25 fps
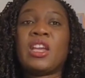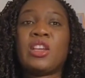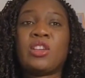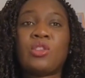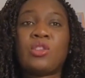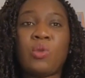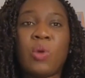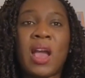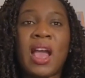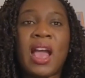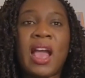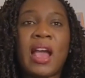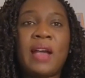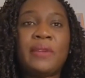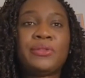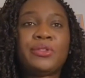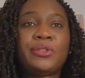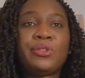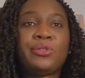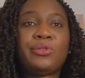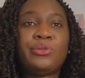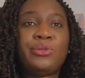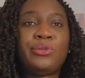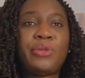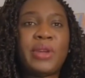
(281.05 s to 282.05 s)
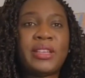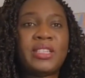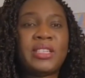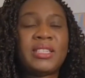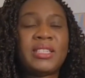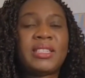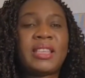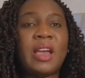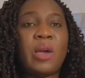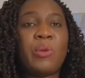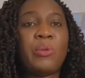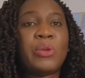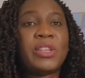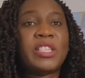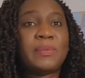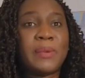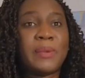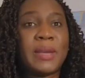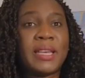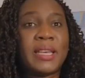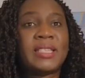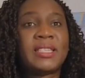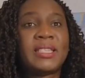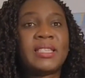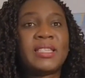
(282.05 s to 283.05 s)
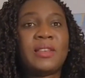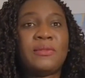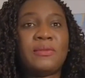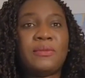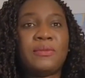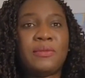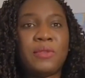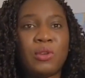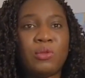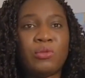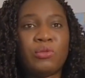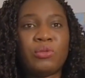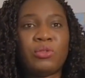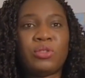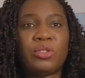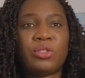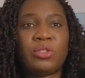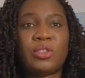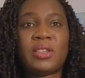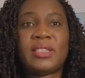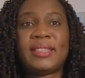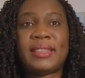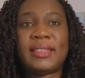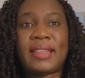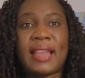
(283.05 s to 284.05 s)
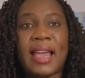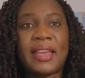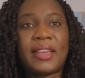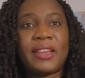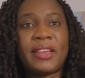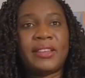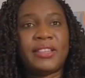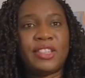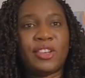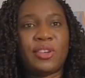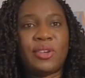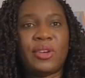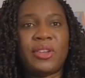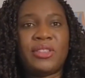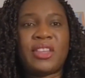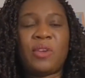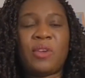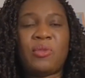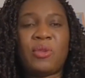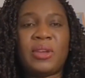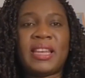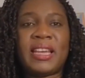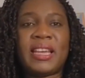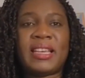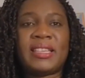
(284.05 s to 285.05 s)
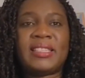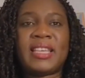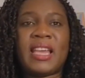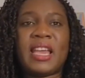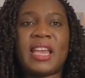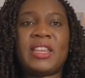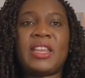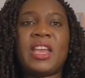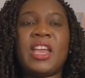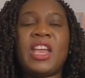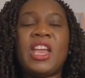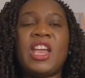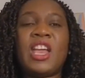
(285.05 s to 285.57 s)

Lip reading: you have to register with Pearson VUE, just like the other one I said.